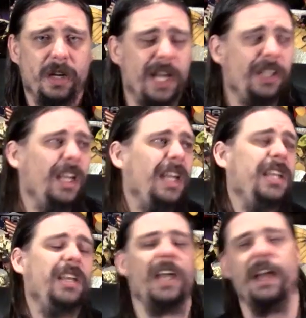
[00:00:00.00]
And yeah,
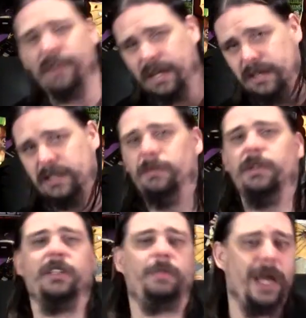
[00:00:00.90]
you gave out your
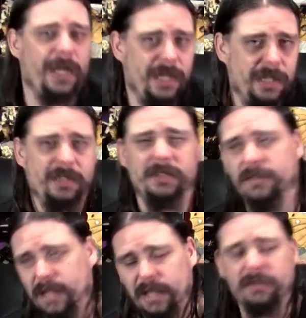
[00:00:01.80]
stimulus package and
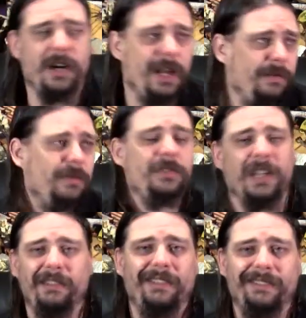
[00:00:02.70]
all that crap and
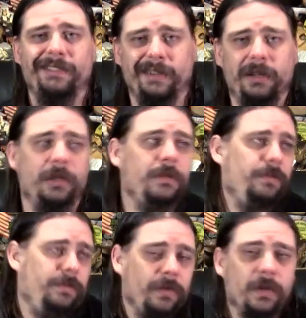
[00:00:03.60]
yeah. Uh, uh.
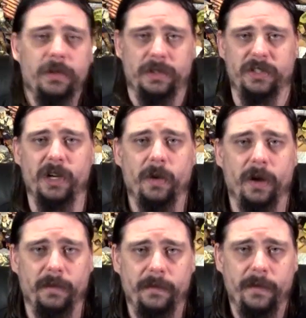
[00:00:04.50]
So
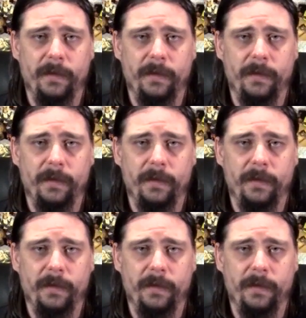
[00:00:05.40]
what?